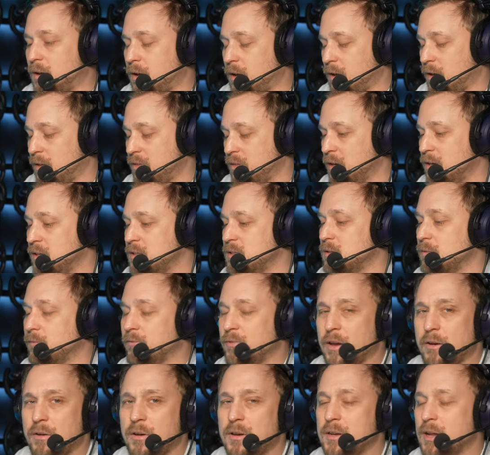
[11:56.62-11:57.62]
I think it's a
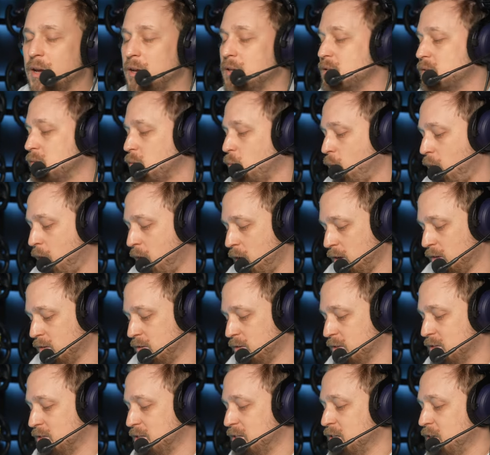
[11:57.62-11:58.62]
very nice way
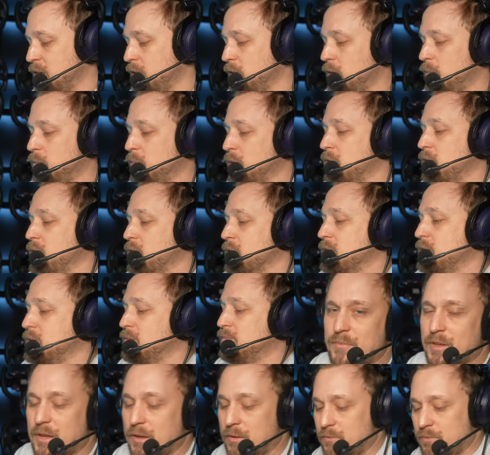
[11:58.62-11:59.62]
to see because
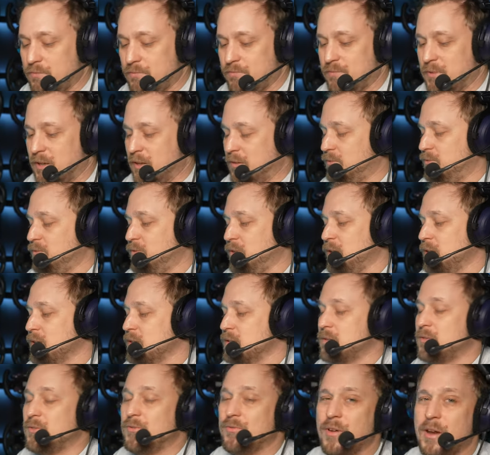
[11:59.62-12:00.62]
it it
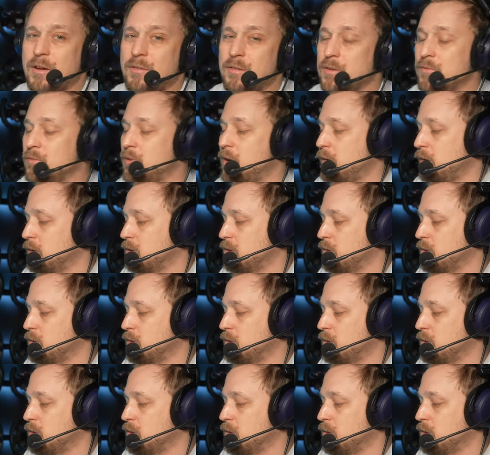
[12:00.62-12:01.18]
feels very very